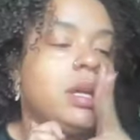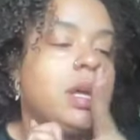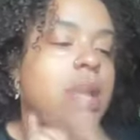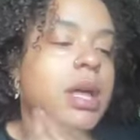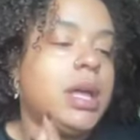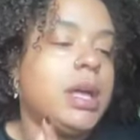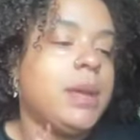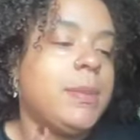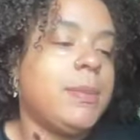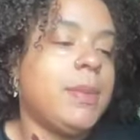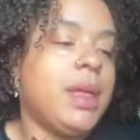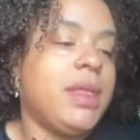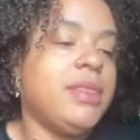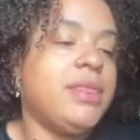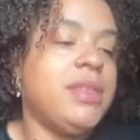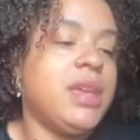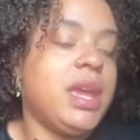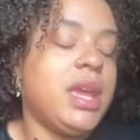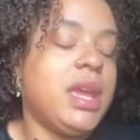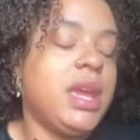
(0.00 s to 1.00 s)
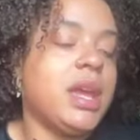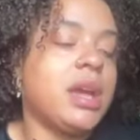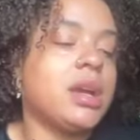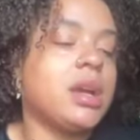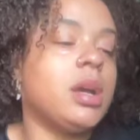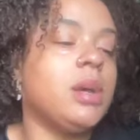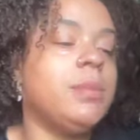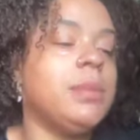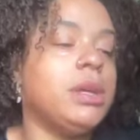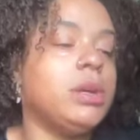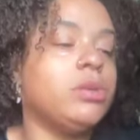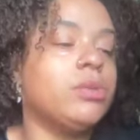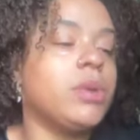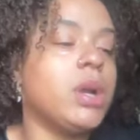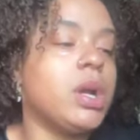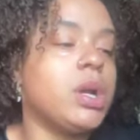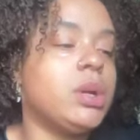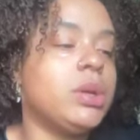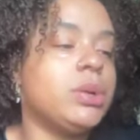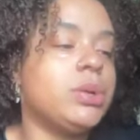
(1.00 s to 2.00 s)
um, the Camille
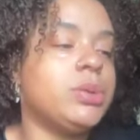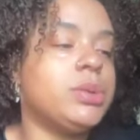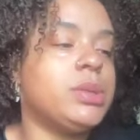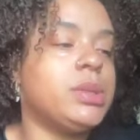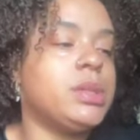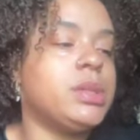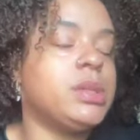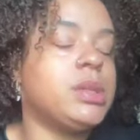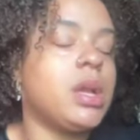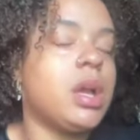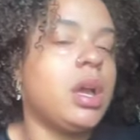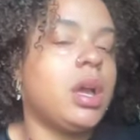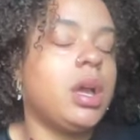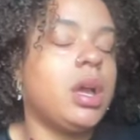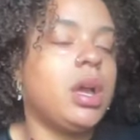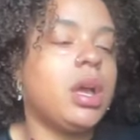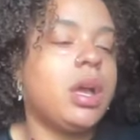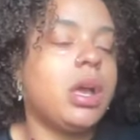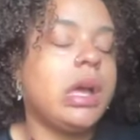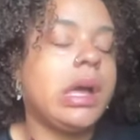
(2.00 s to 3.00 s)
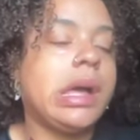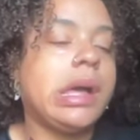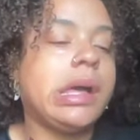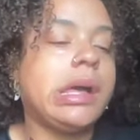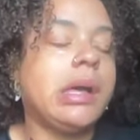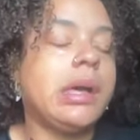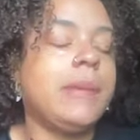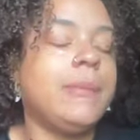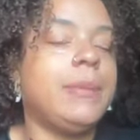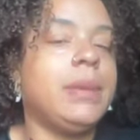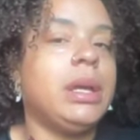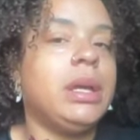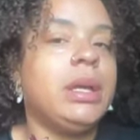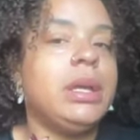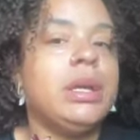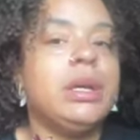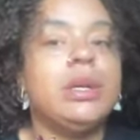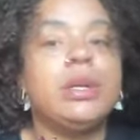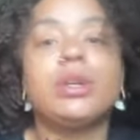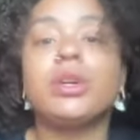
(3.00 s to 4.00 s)
Rose um,
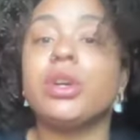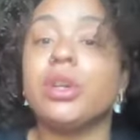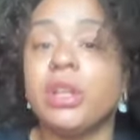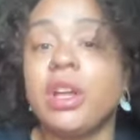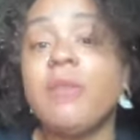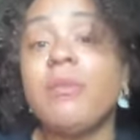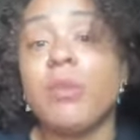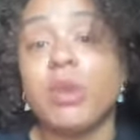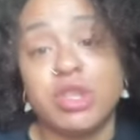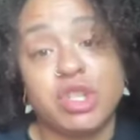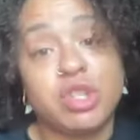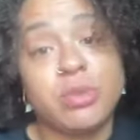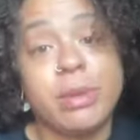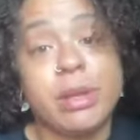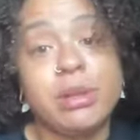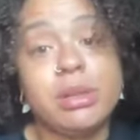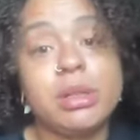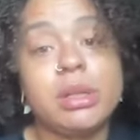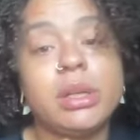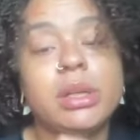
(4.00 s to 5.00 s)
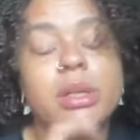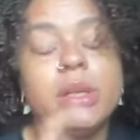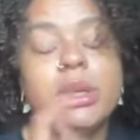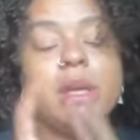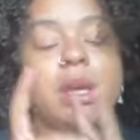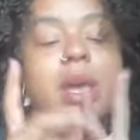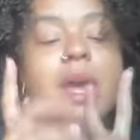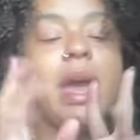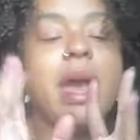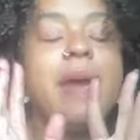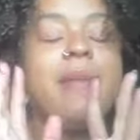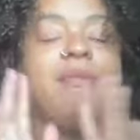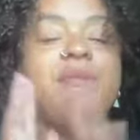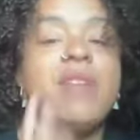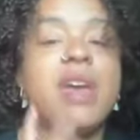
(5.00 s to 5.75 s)
Curl Up Moisture Milk, and